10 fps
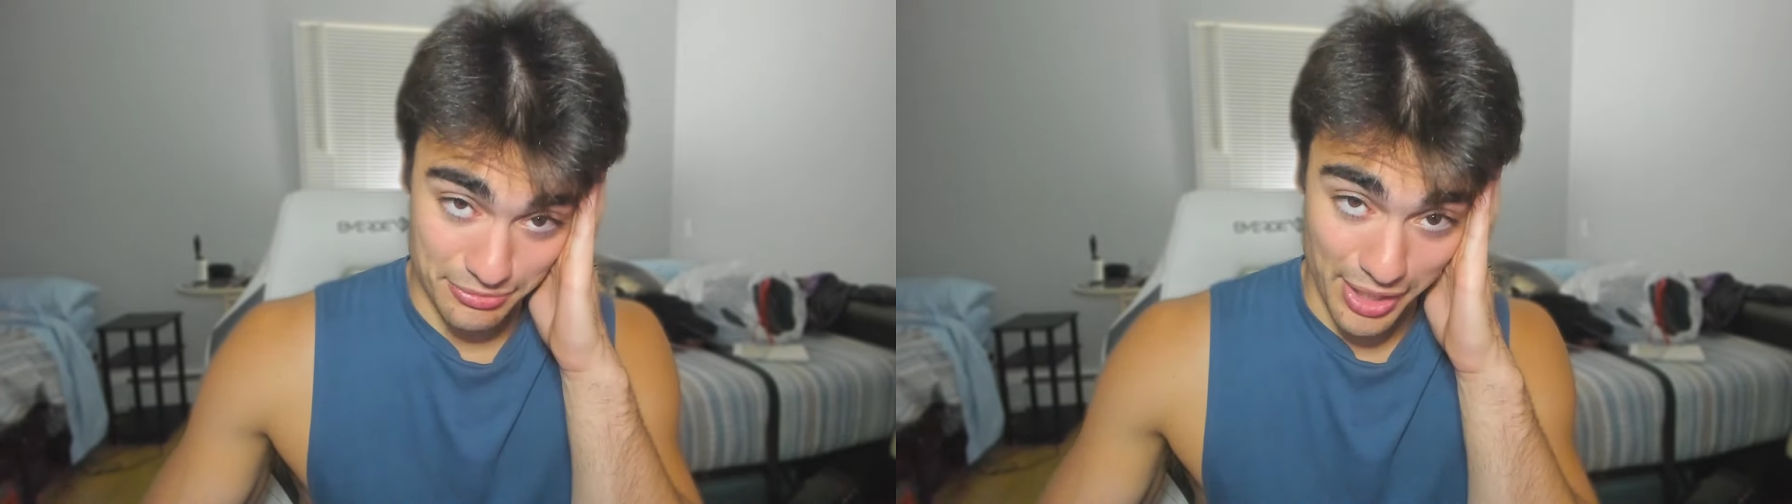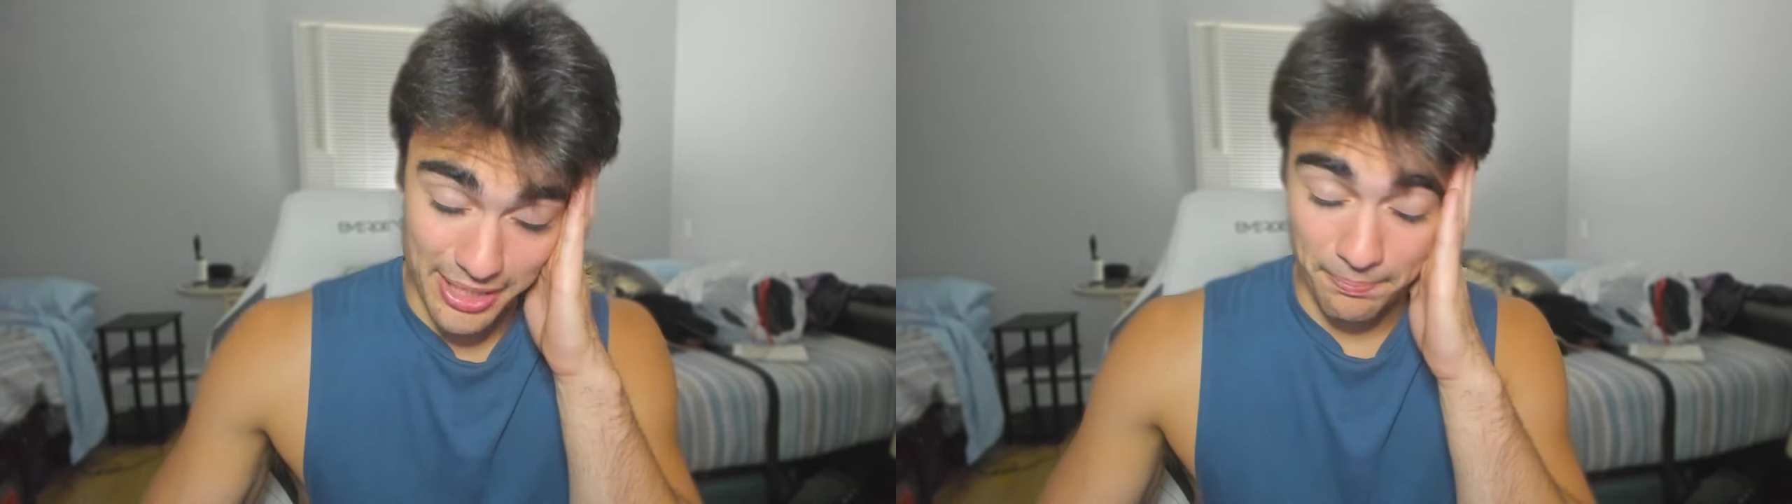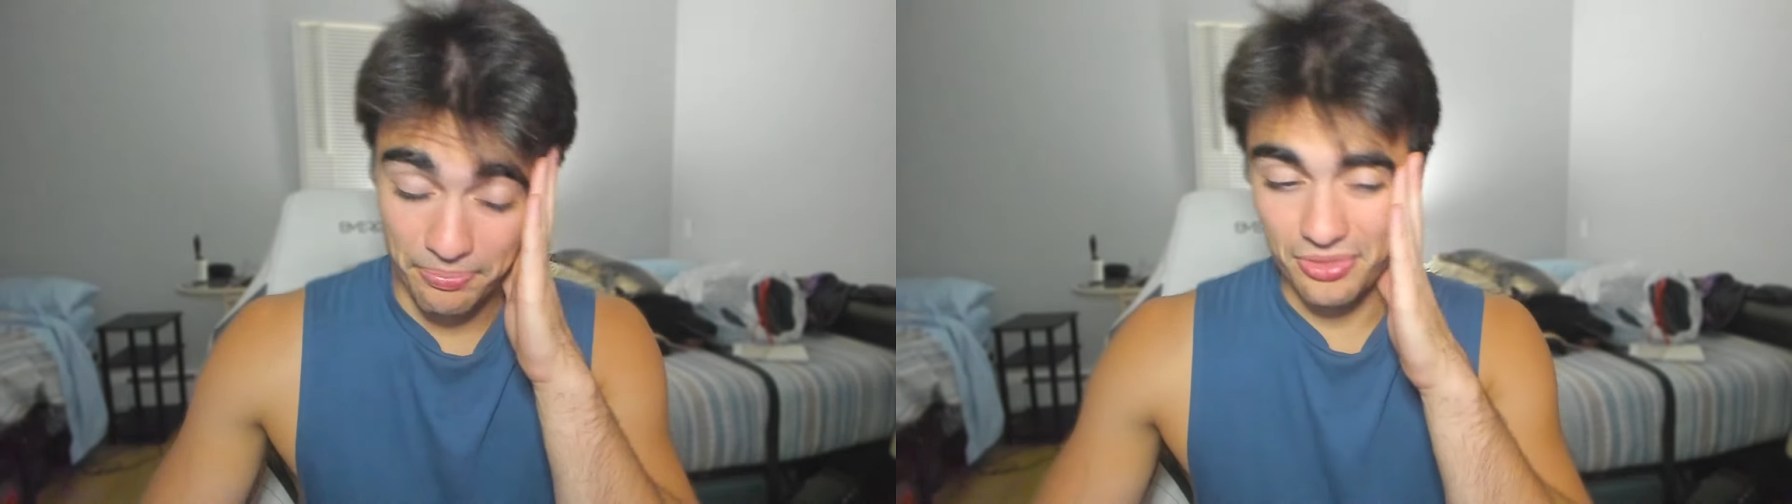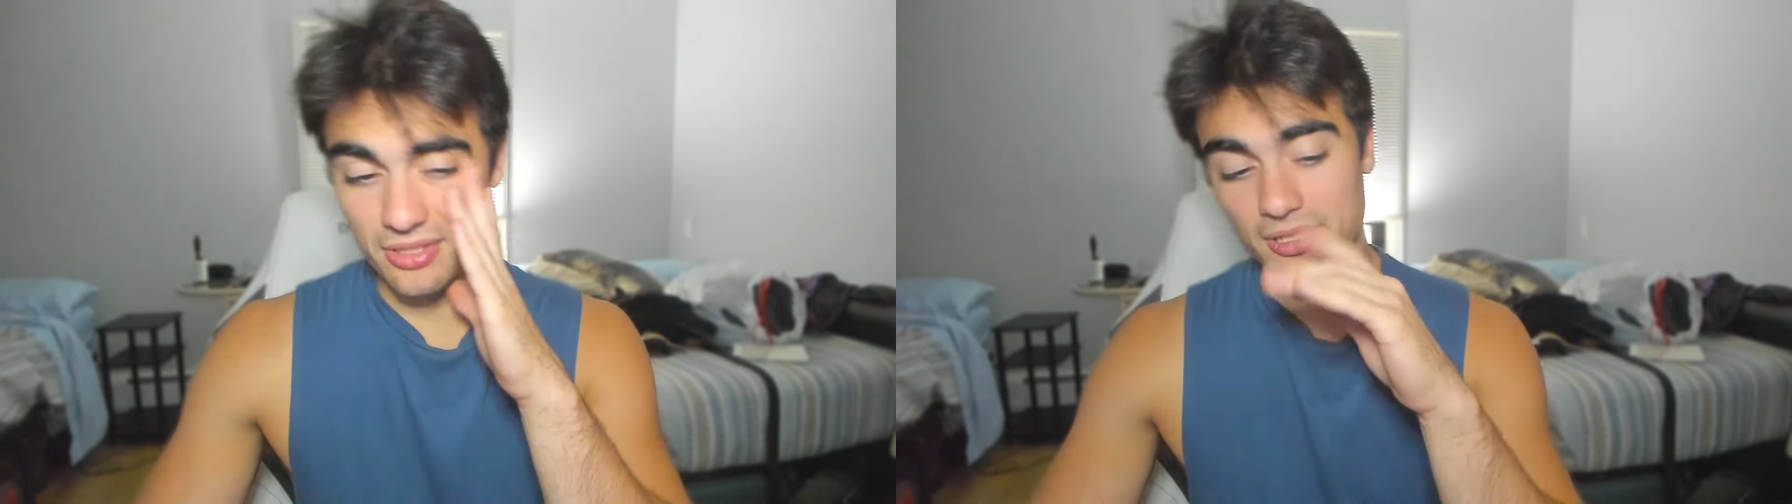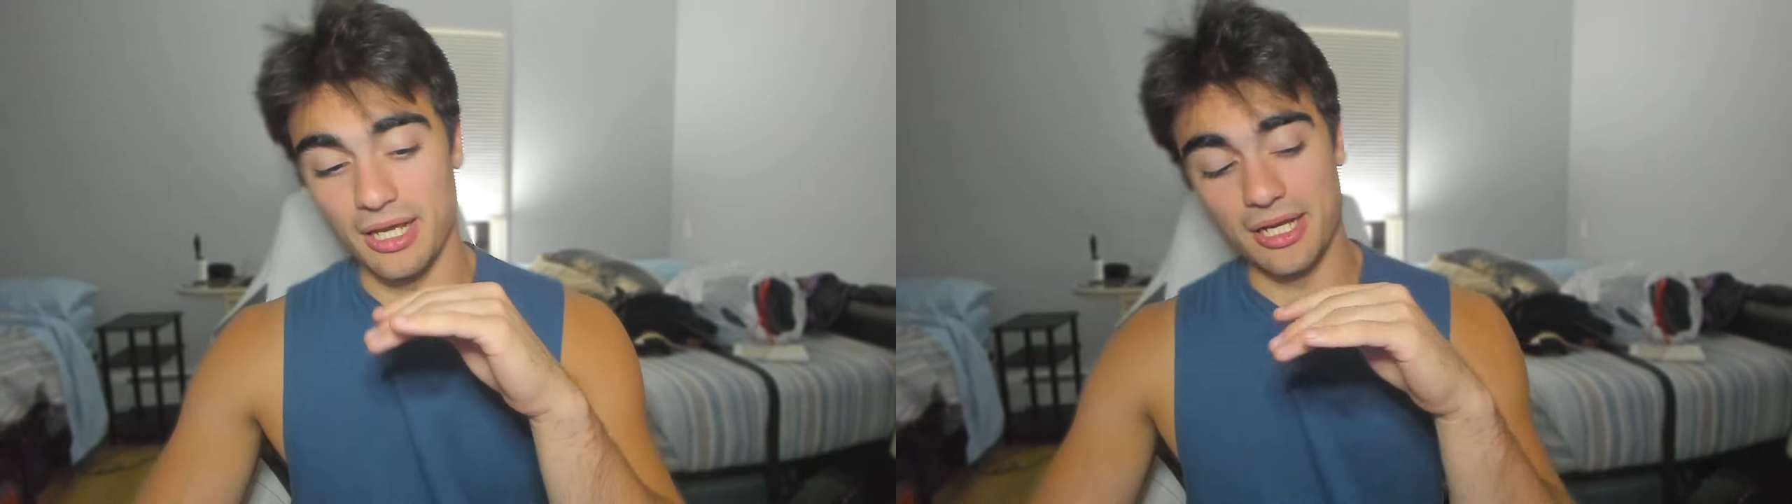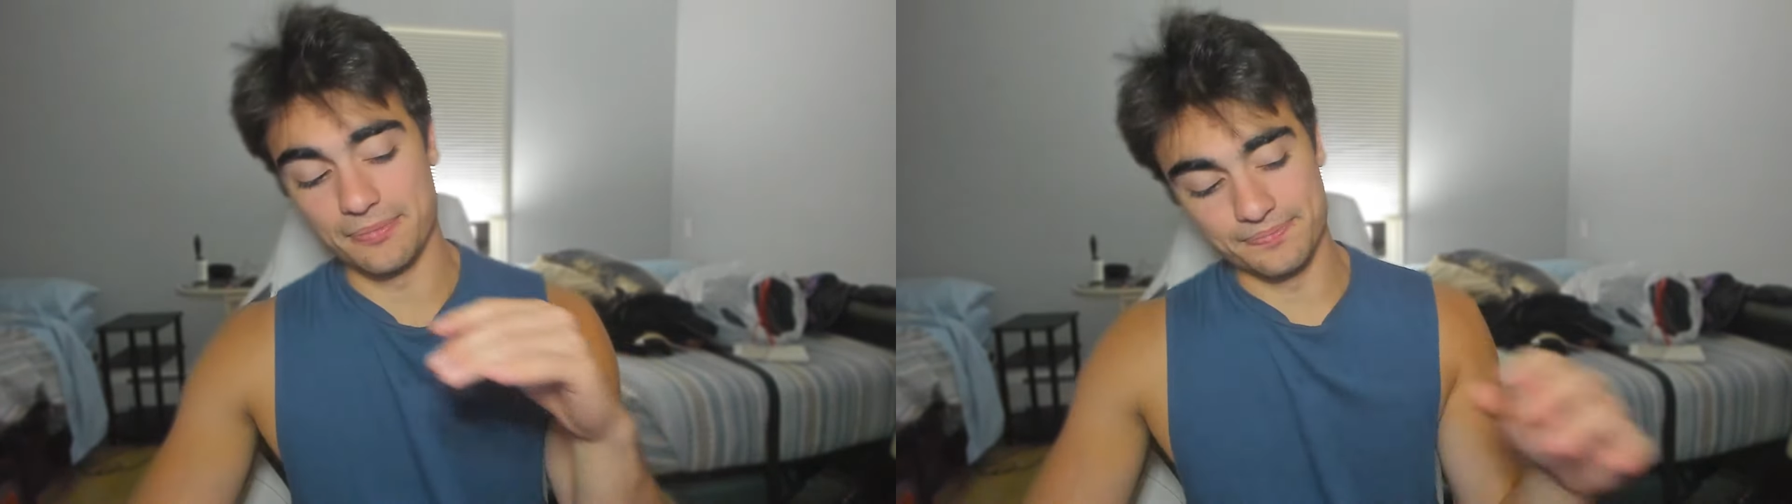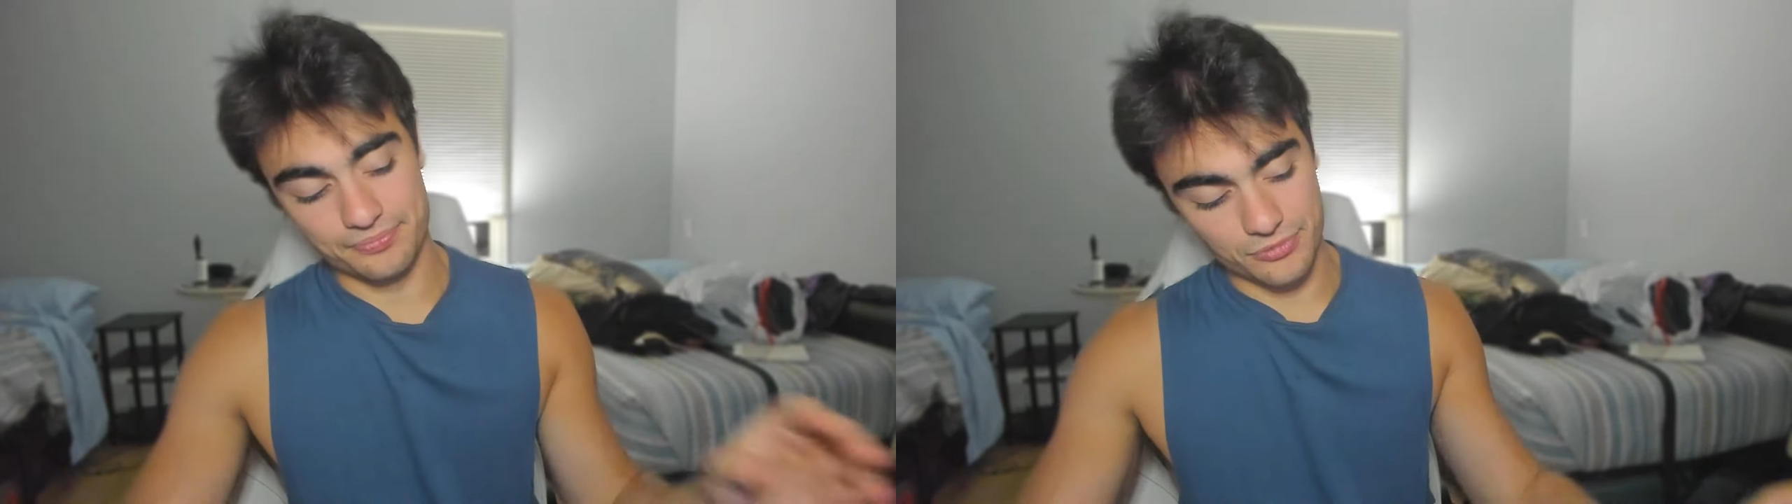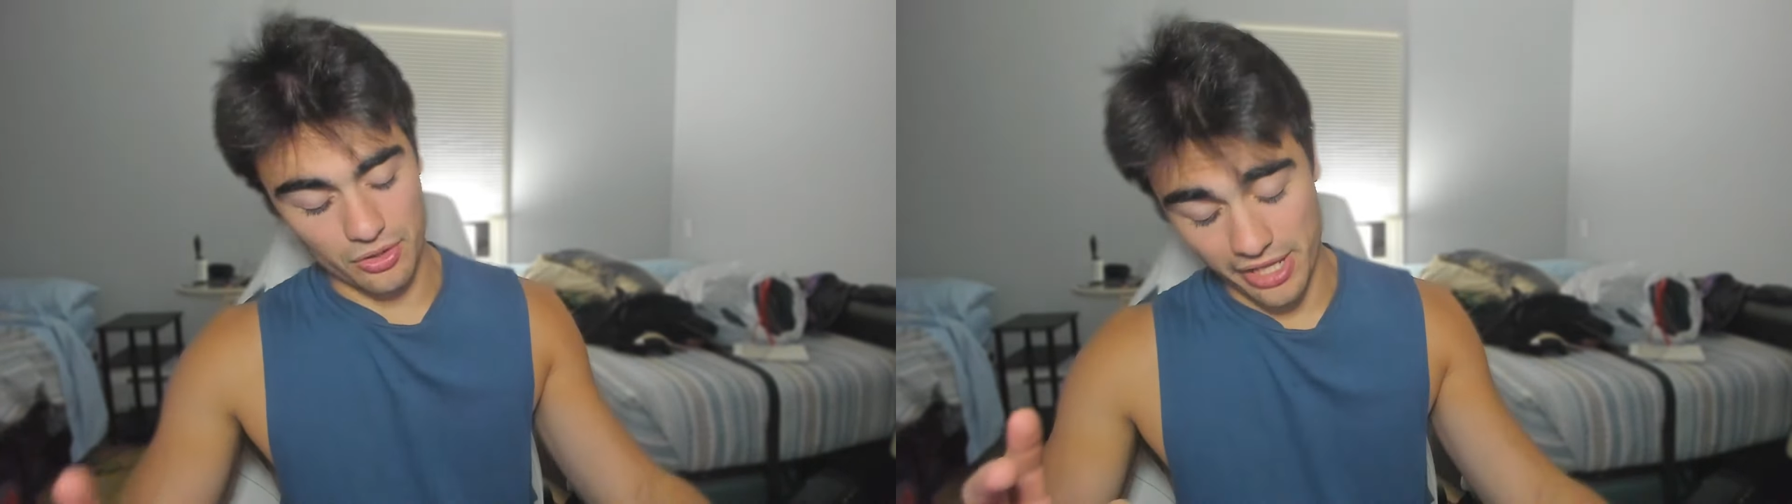right? Um,
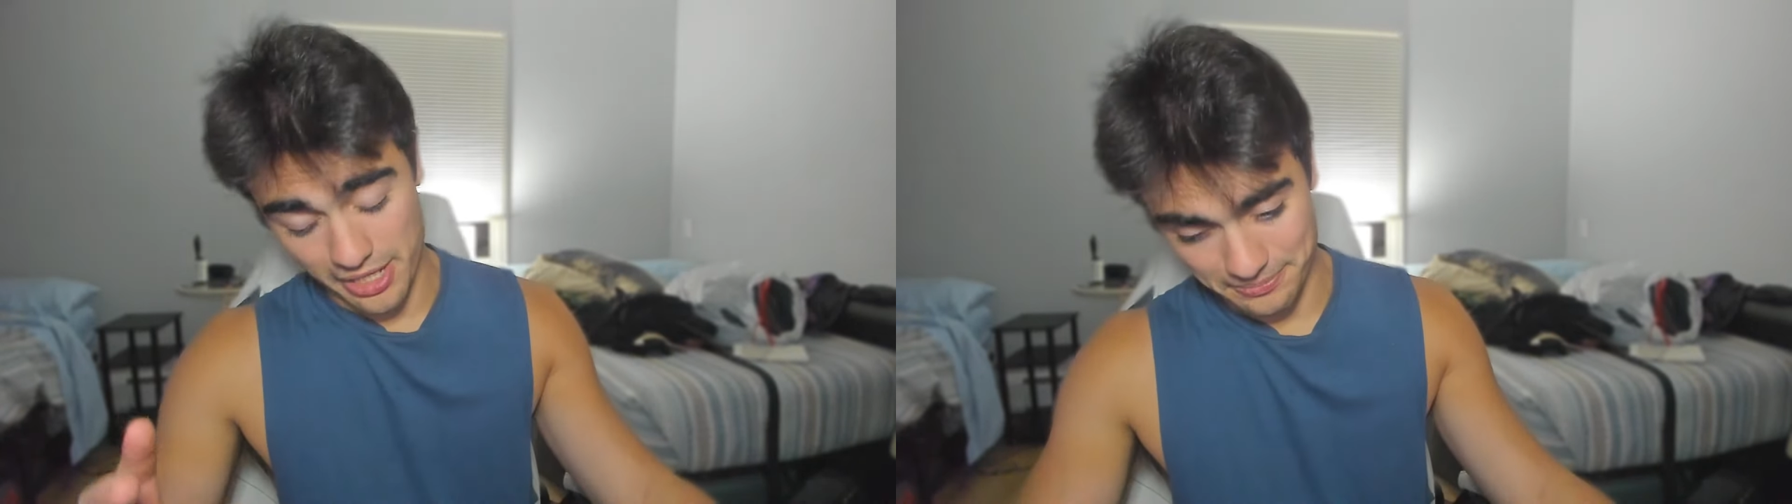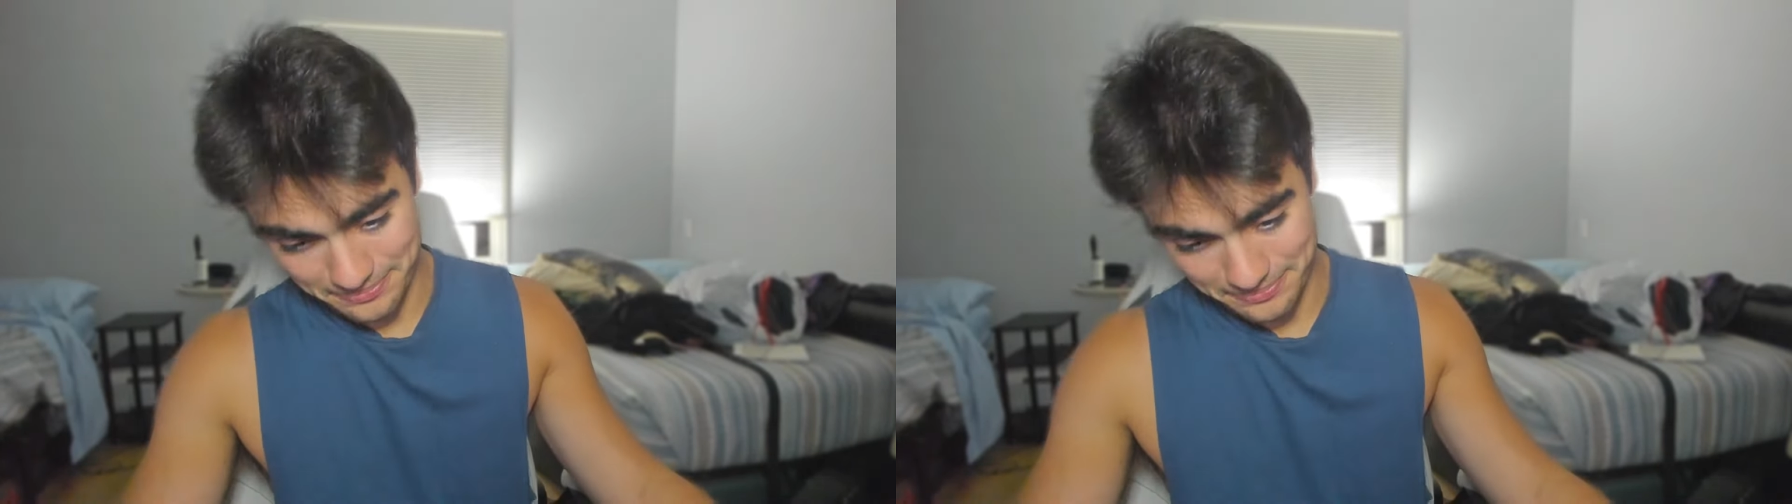hold on.